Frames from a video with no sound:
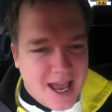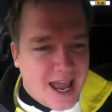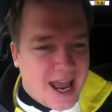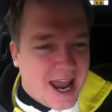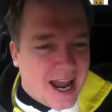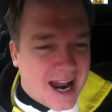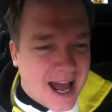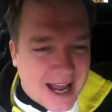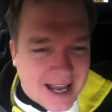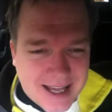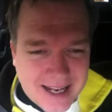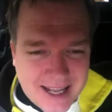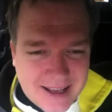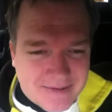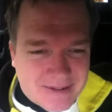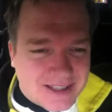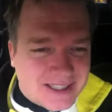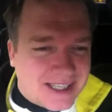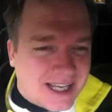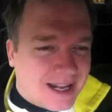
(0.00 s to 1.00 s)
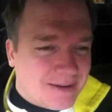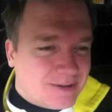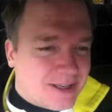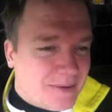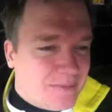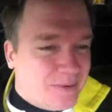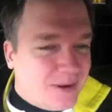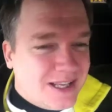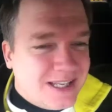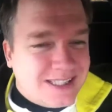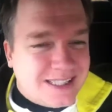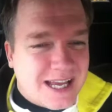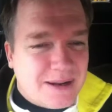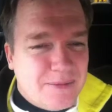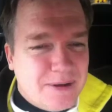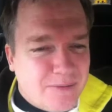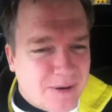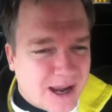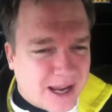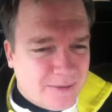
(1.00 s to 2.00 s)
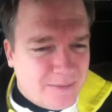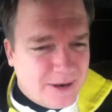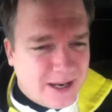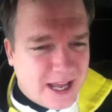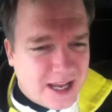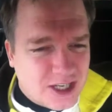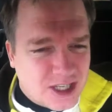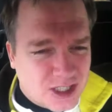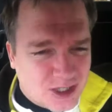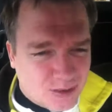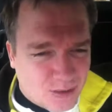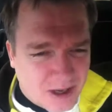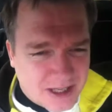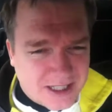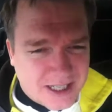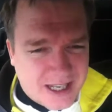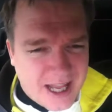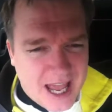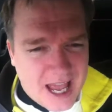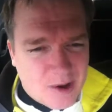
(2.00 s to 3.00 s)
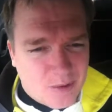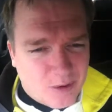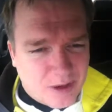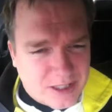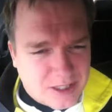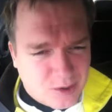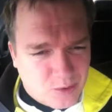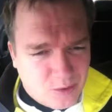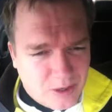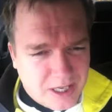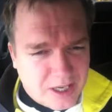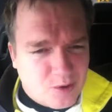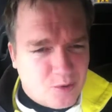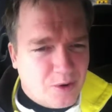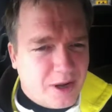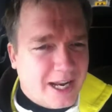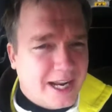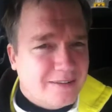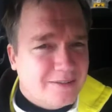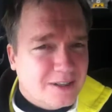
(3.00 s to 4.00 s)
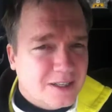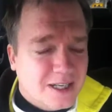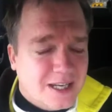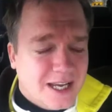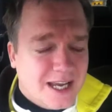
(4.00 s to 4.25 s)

And I could even set up, say, please send me recommendations once a day, once a week, whatever.